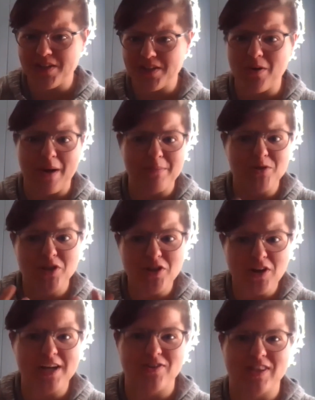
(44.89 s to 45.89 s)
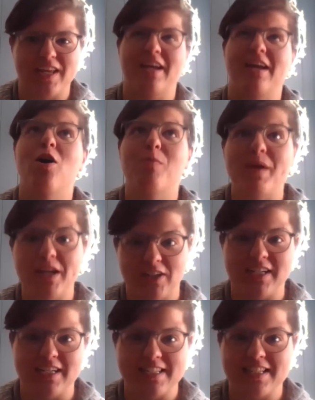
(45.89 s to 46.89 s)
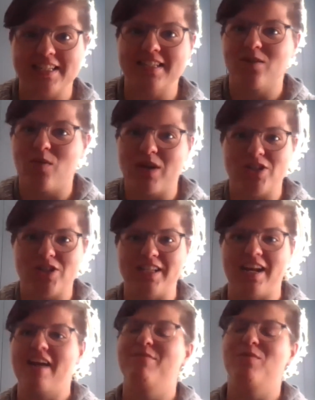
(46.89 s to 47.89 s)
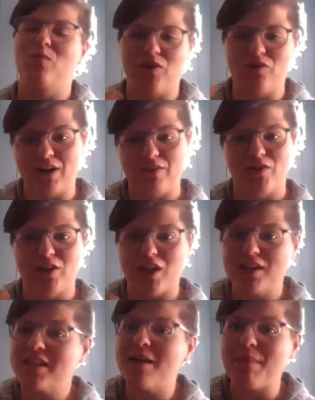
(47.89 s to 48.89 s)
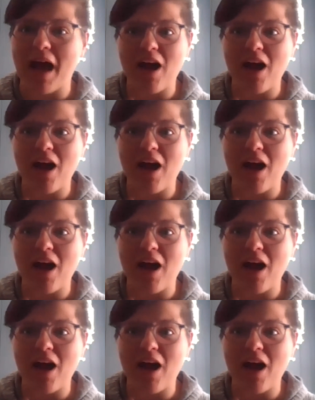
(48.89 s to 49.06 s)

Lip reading: So I'm sure you guys are thinking, oh my goodness, this is a question that I've been wondering for a long time.